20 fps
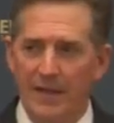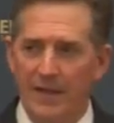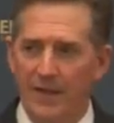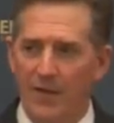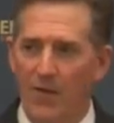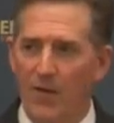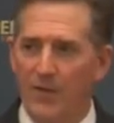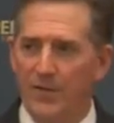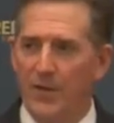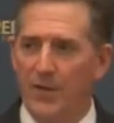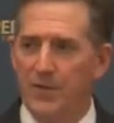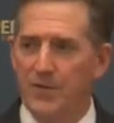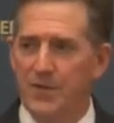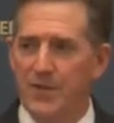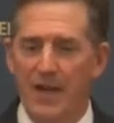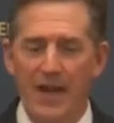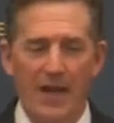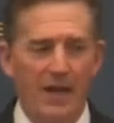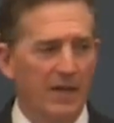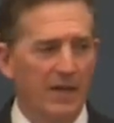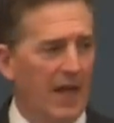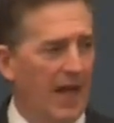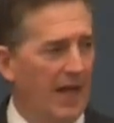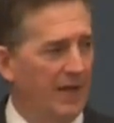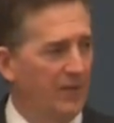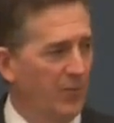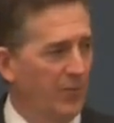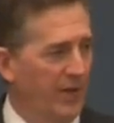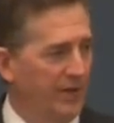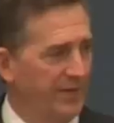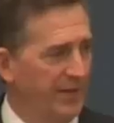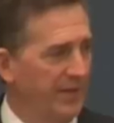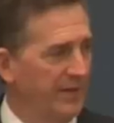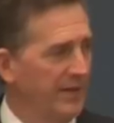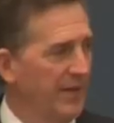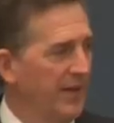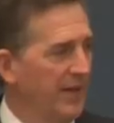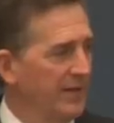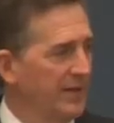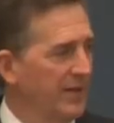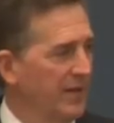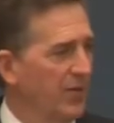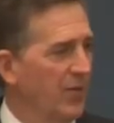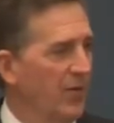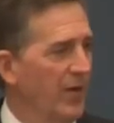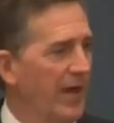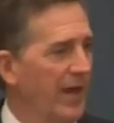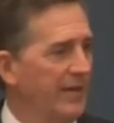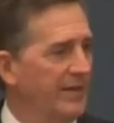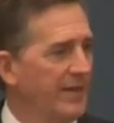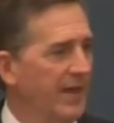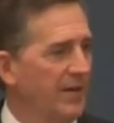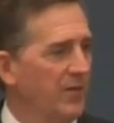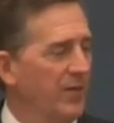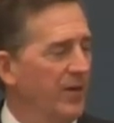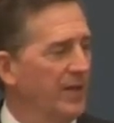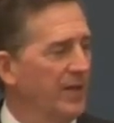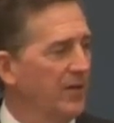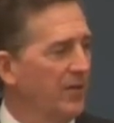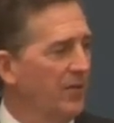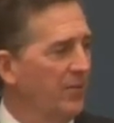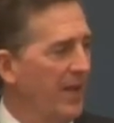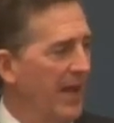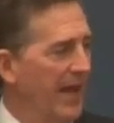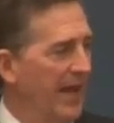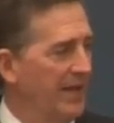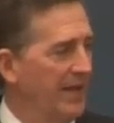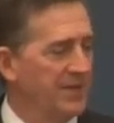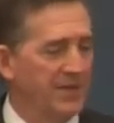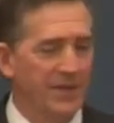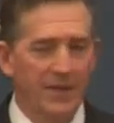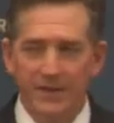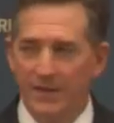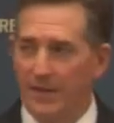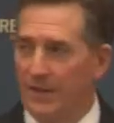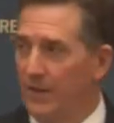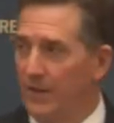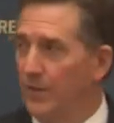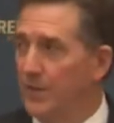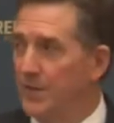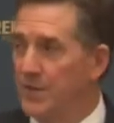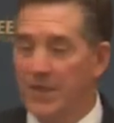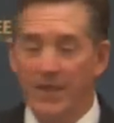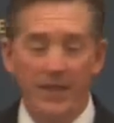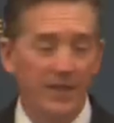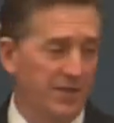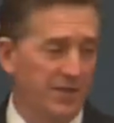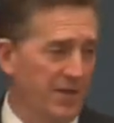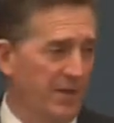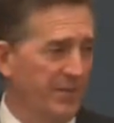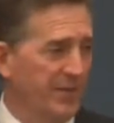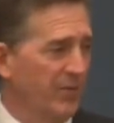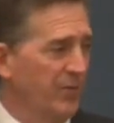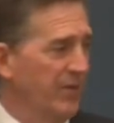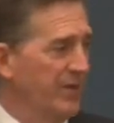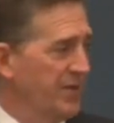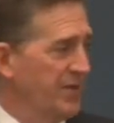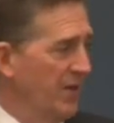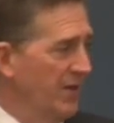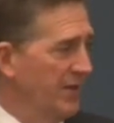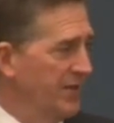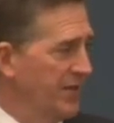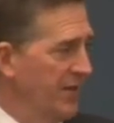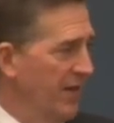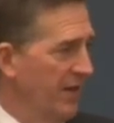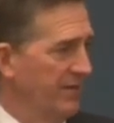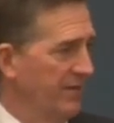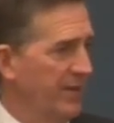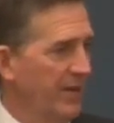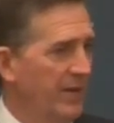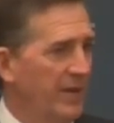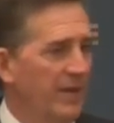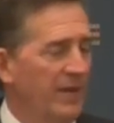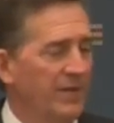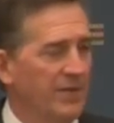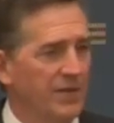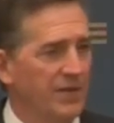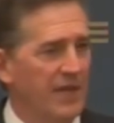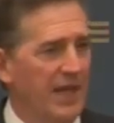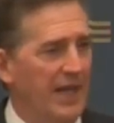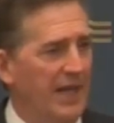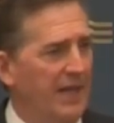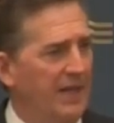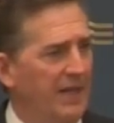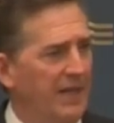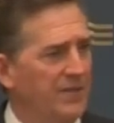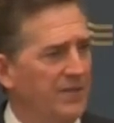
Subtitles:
and all those allied with it to create that critical mass that you've seen some of the results of today.